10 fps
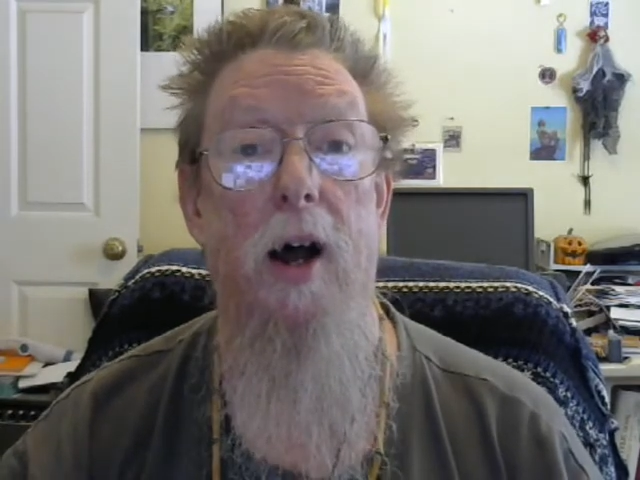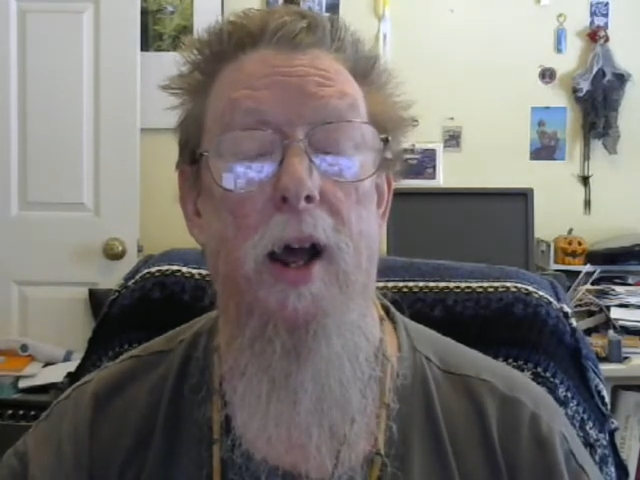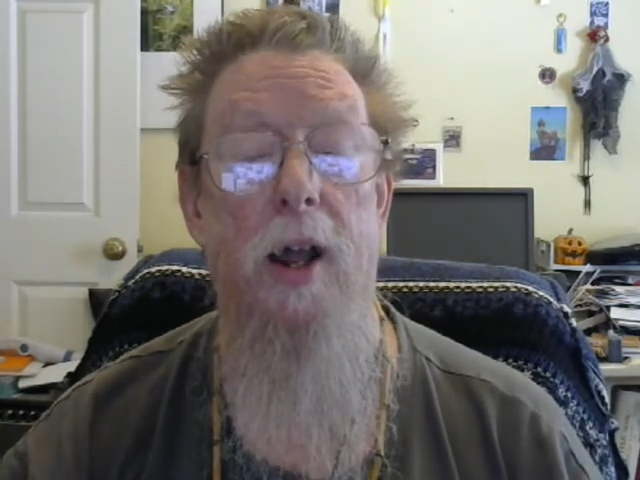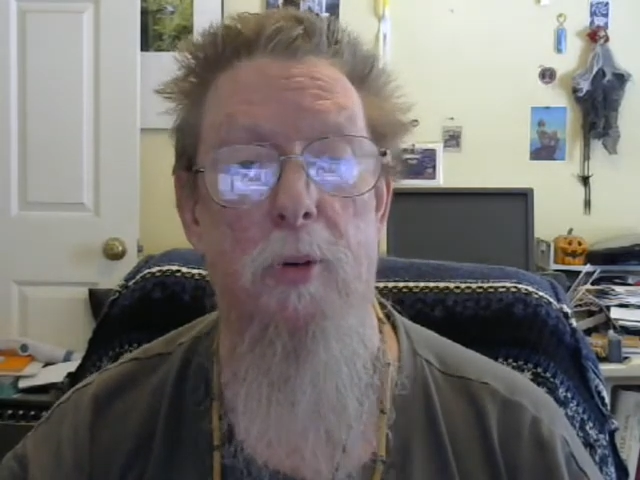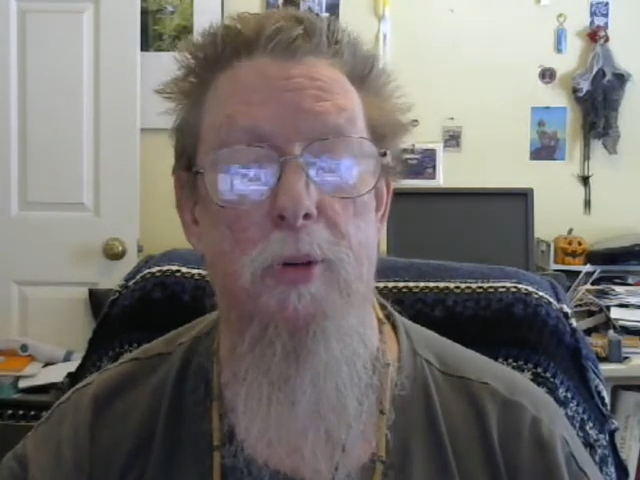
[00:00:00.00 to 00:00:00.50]

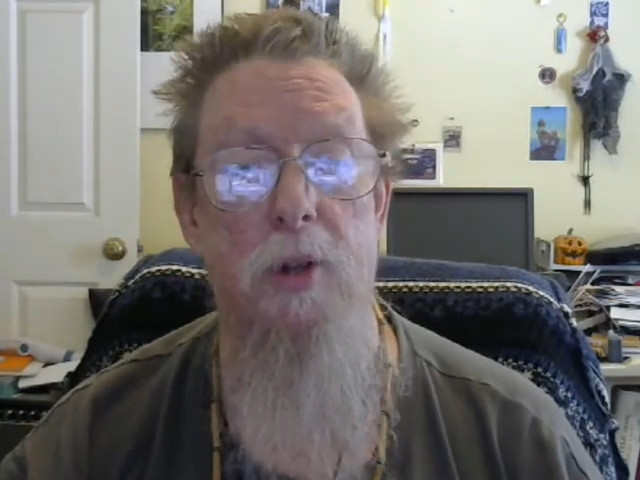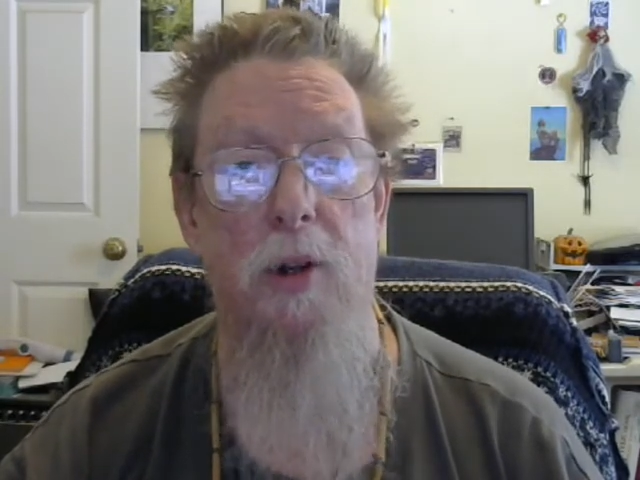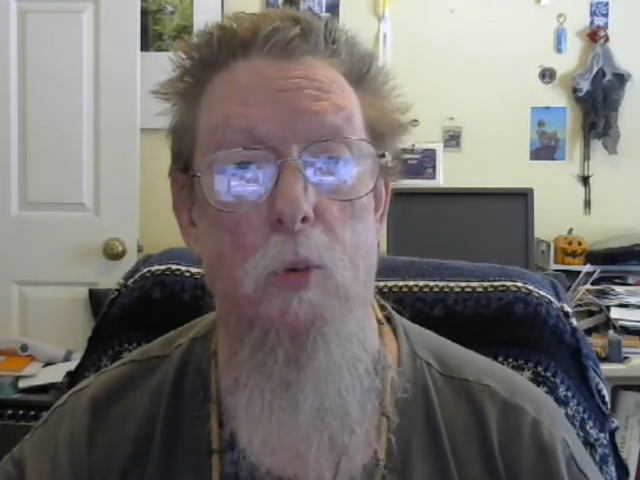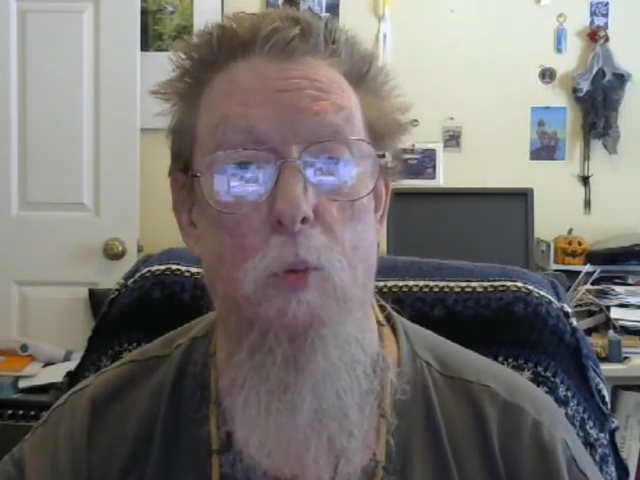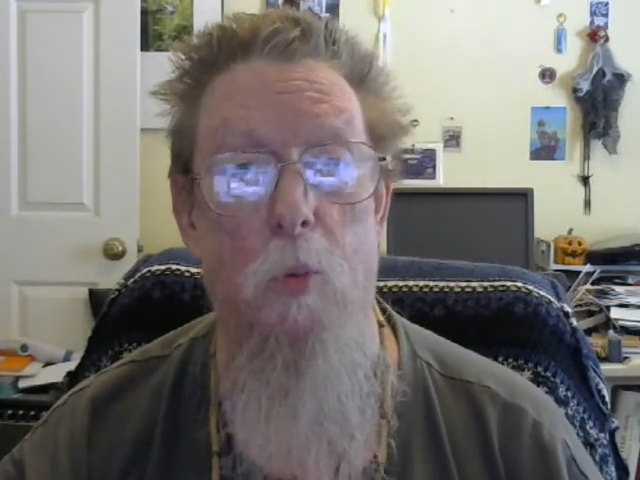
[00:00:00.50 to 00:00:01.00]
And I was
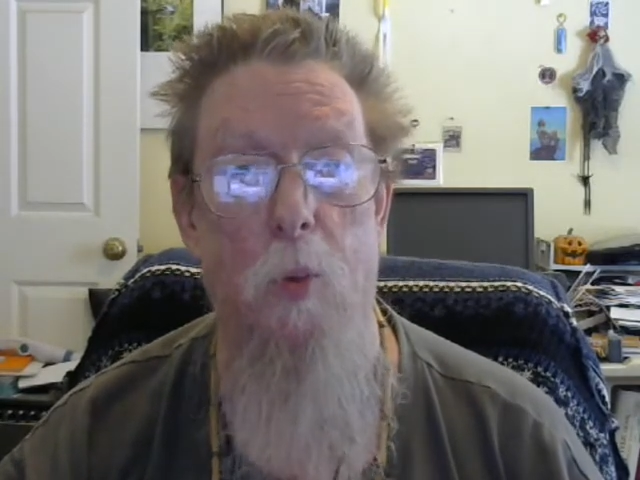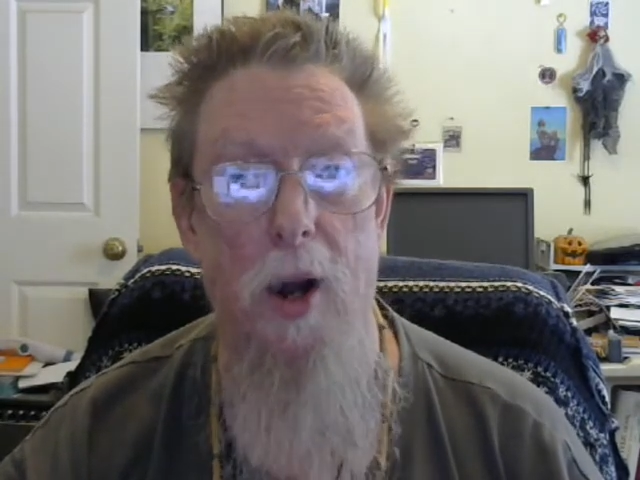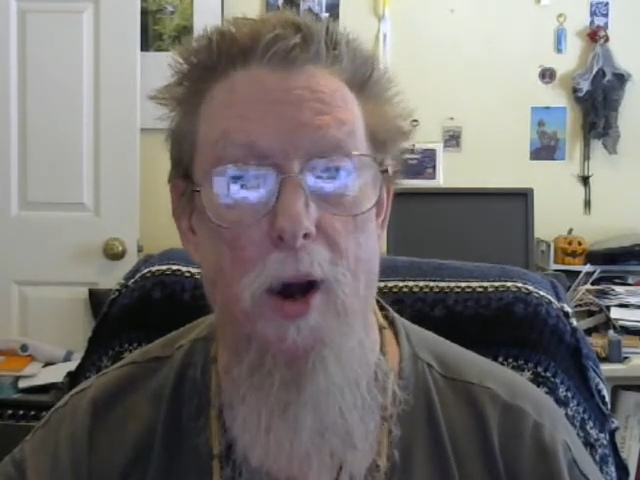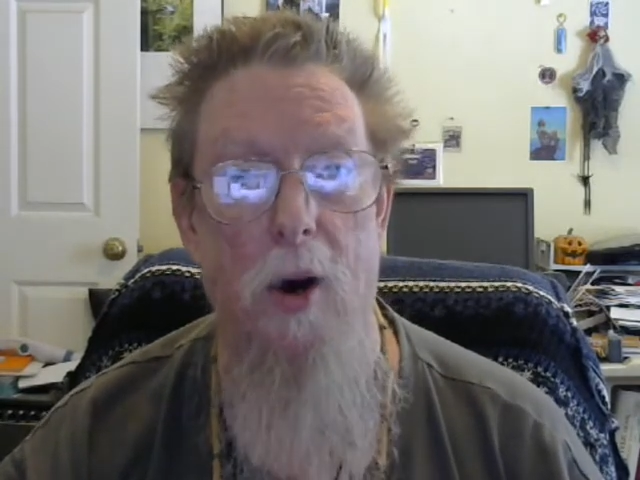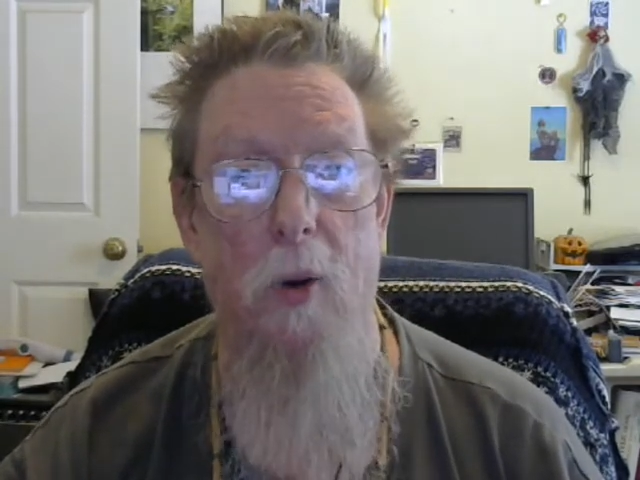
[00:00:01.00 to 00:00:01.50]
like,
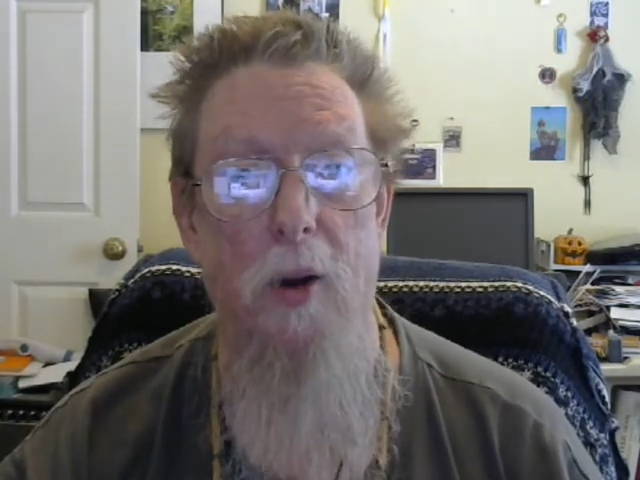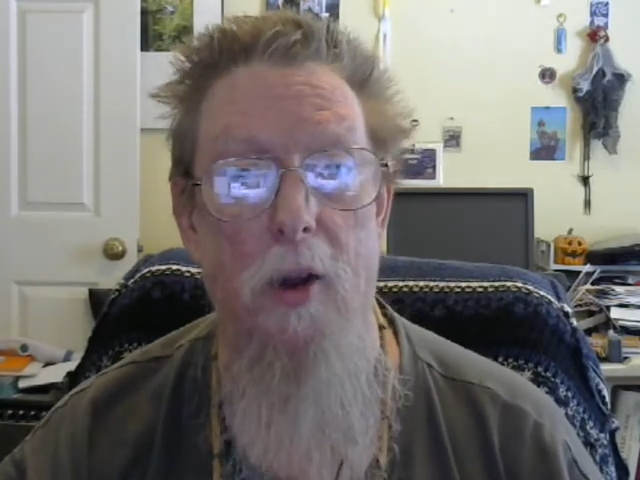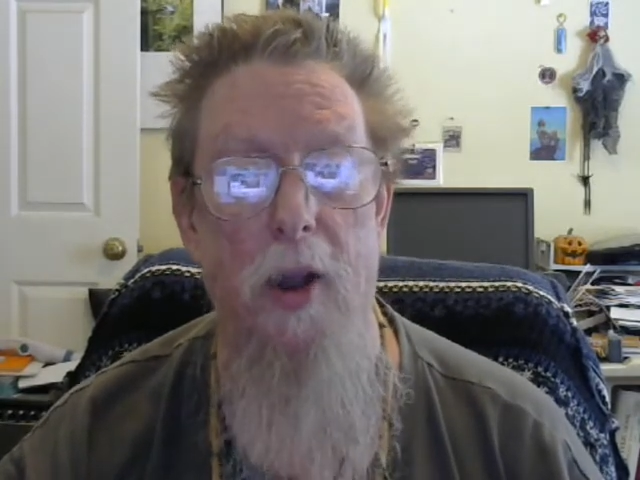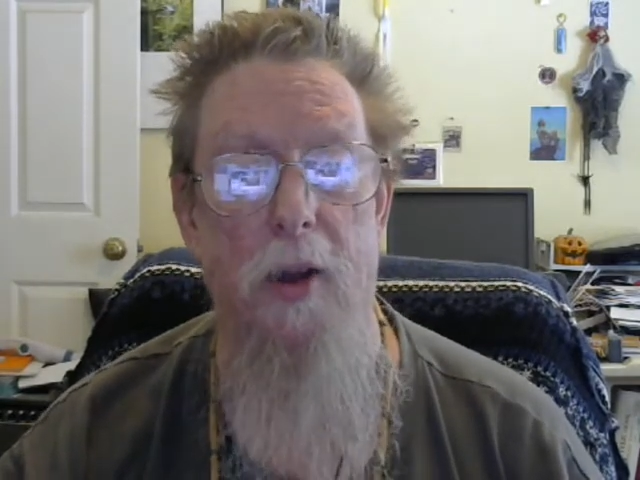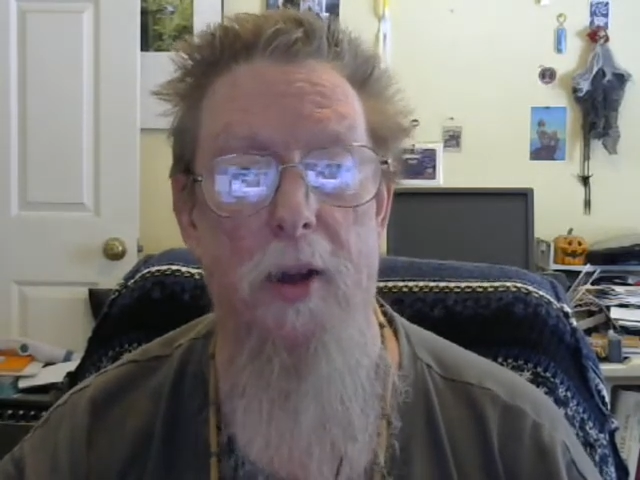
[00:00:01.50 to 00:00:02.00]
wow.
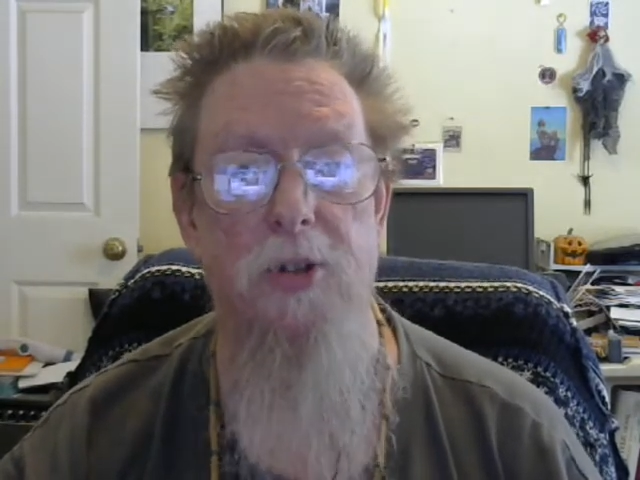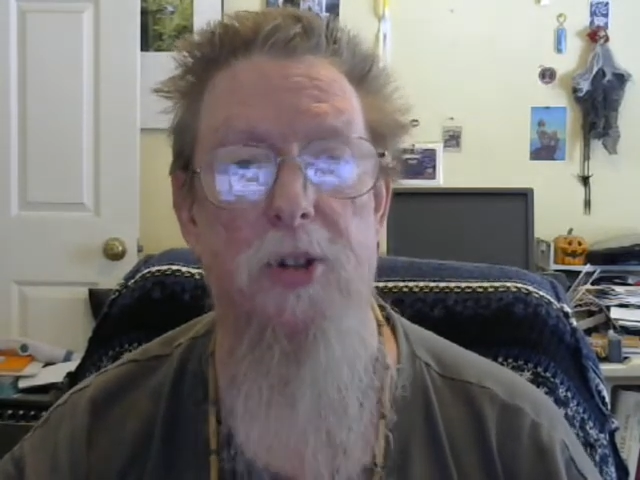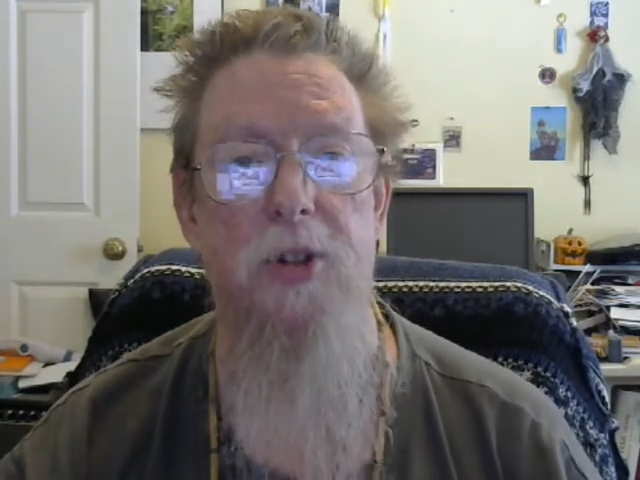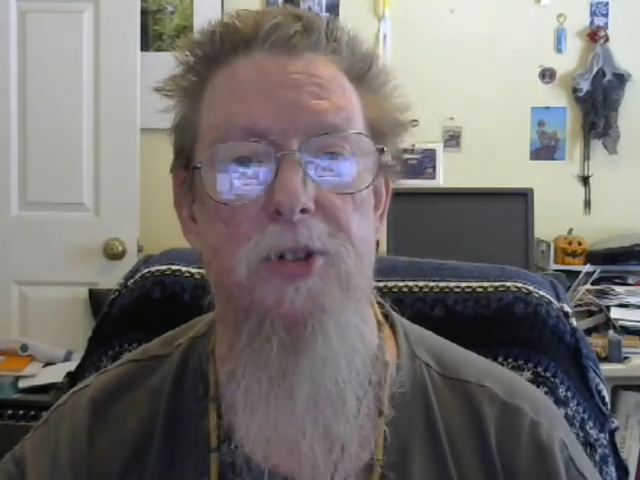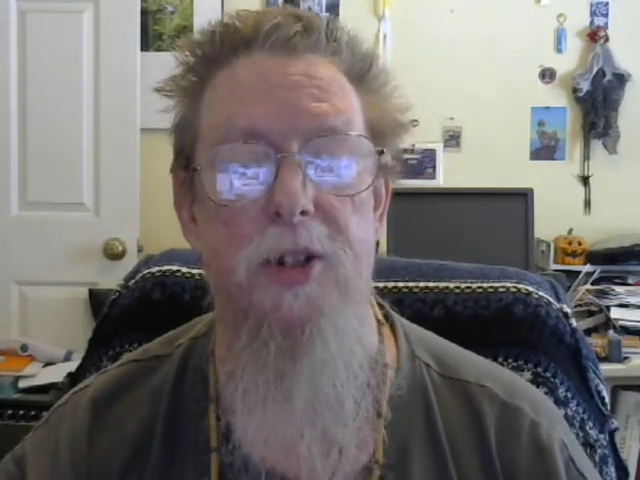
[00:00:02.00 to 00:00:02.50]
And
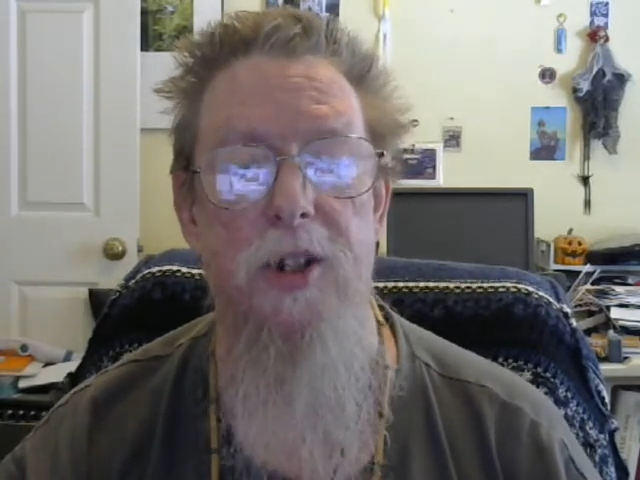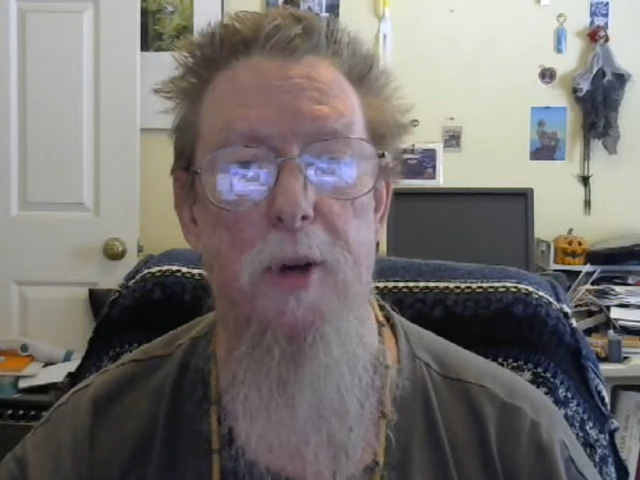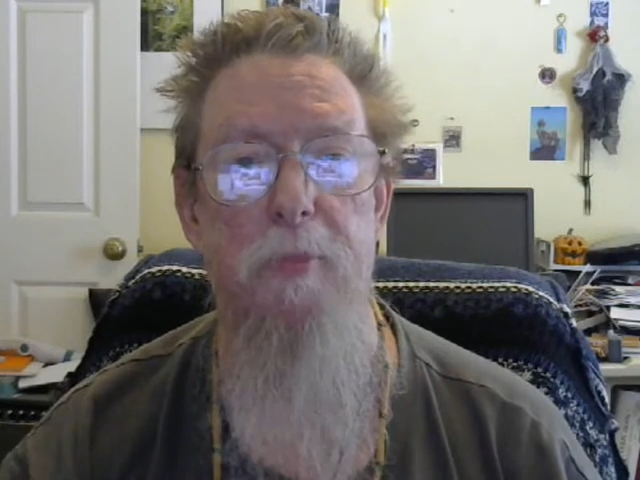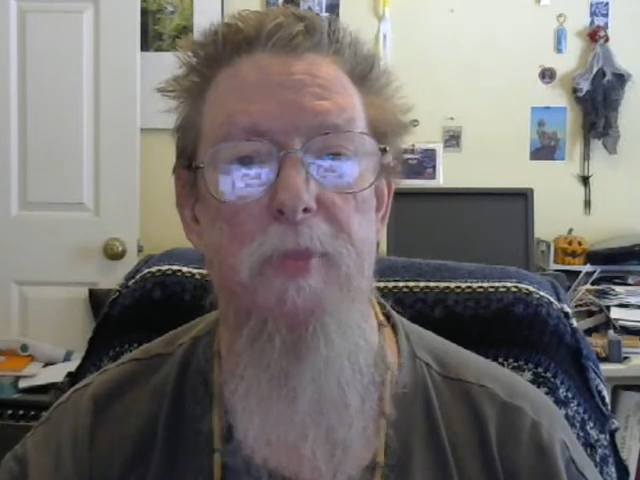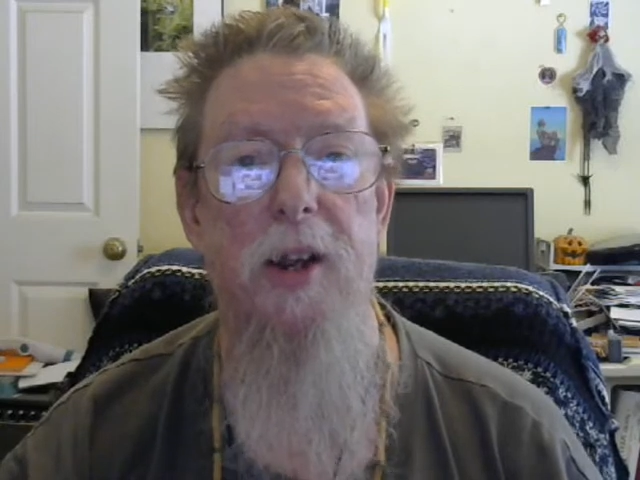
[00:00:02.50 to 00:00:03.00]
she said, yep.